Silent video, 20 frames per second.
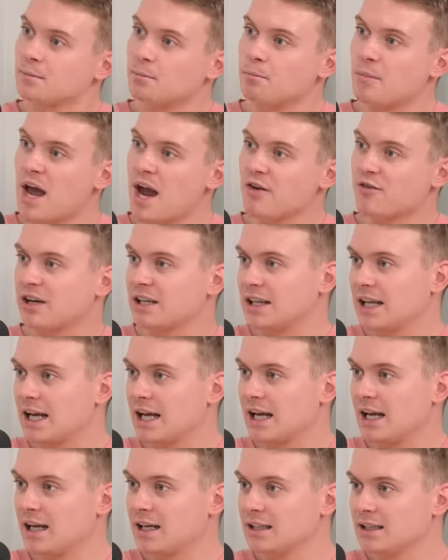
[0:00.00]
Mary
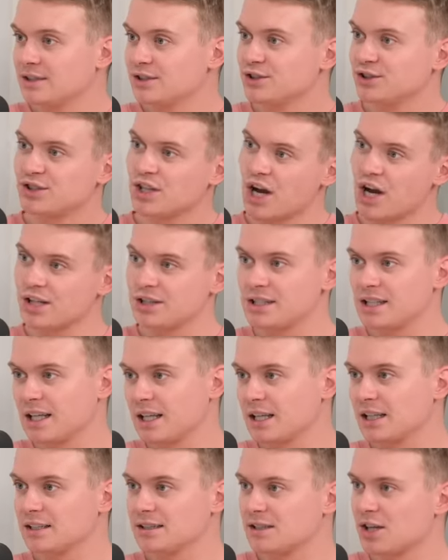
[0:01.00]
Lee. Dirty,
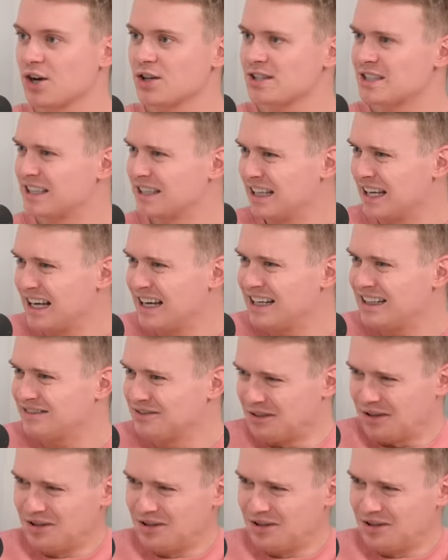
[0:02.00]
Dirty Lee.